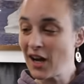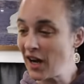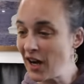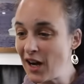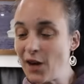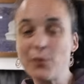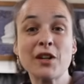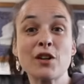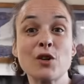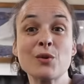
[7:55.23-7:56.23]
we're
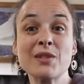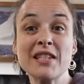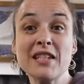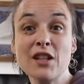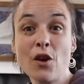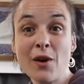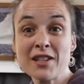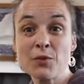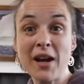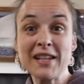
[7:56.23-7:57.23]
gonna go see
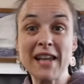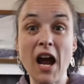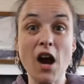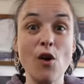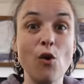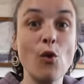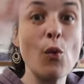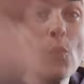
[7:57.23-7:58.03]
Lawrence right now.